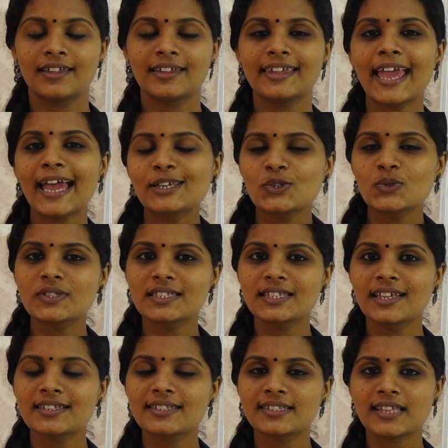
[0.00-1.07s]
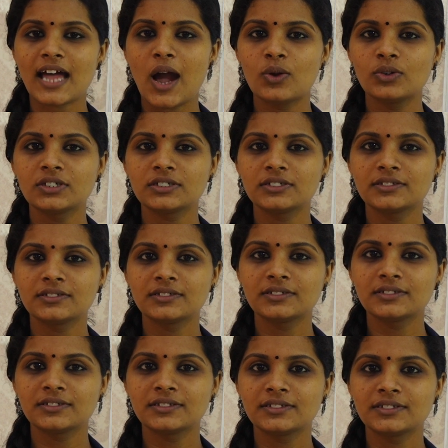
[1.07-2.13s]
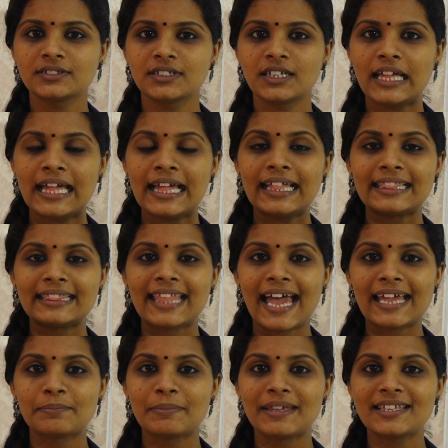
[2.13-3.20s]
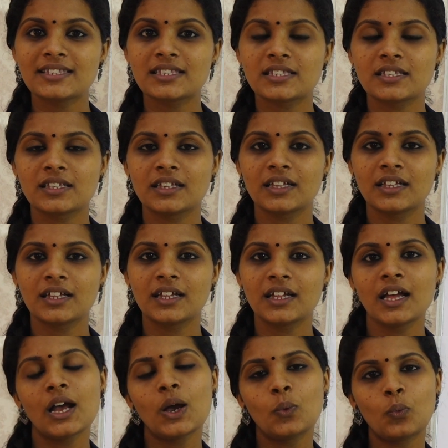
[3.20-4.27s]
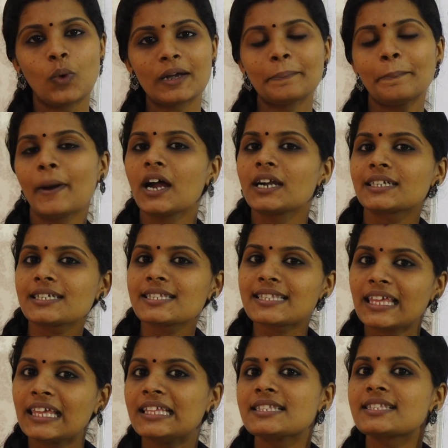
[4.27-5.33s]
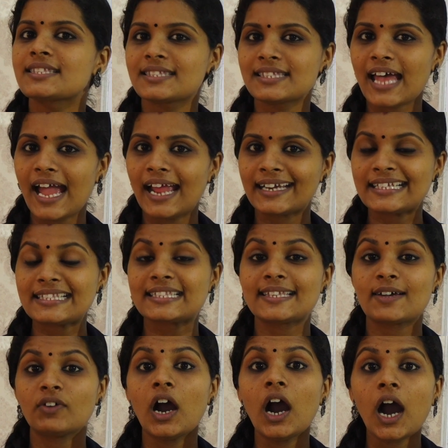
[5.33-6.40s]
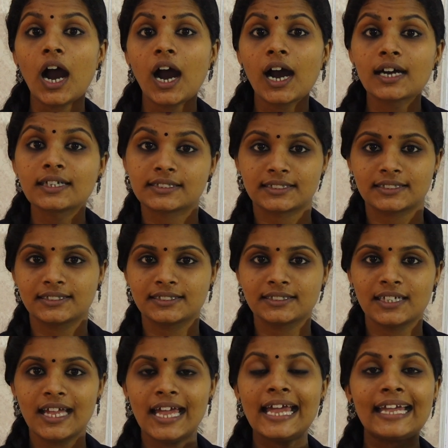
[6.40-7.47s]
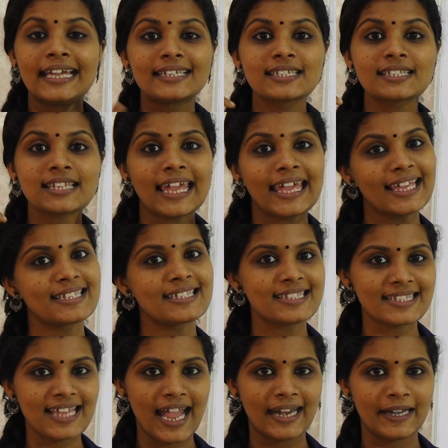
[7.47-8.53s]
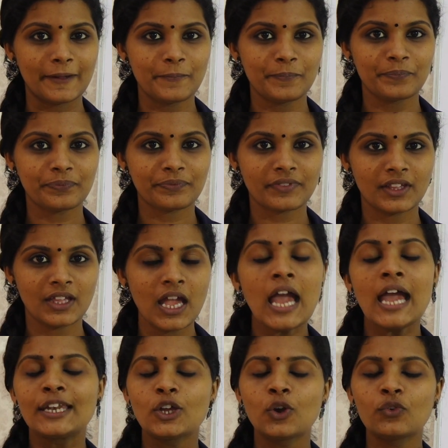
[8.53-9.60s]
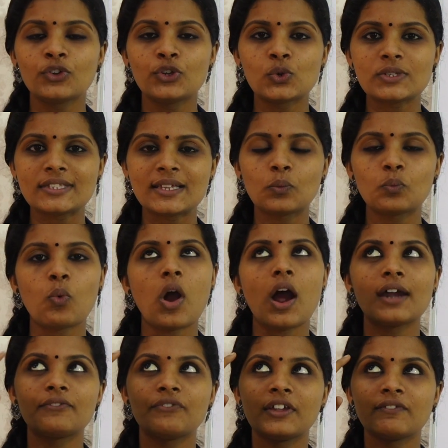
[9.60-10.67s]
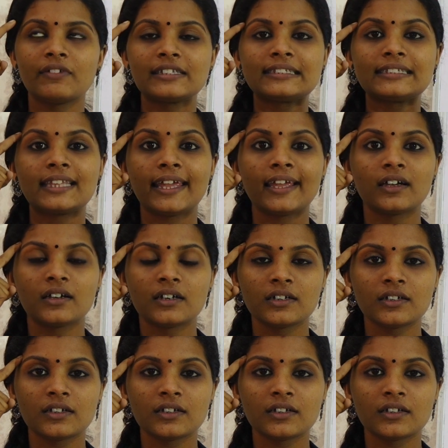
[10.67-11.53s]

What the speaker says: Can you see a sound? That means one part is inside, it's our heart. It is inside. Now, using what we will think?